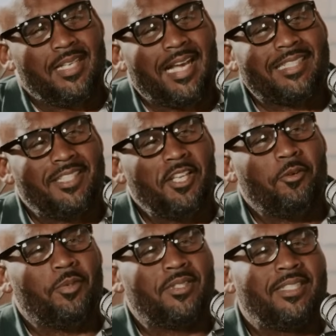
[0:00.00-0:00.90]
I
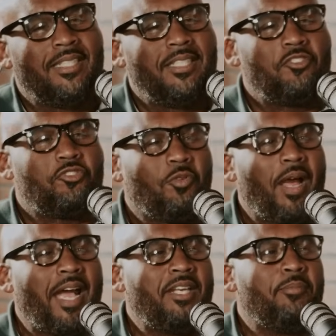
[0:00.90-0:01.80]
still was
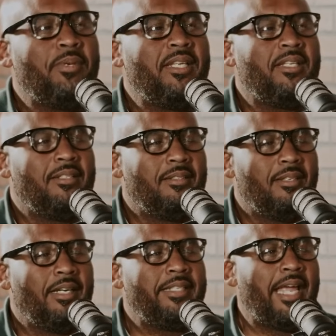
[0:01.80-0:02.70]
trying to be
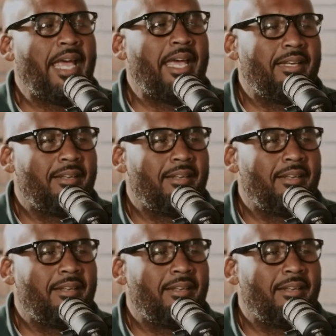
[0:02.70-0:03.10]
a daddy.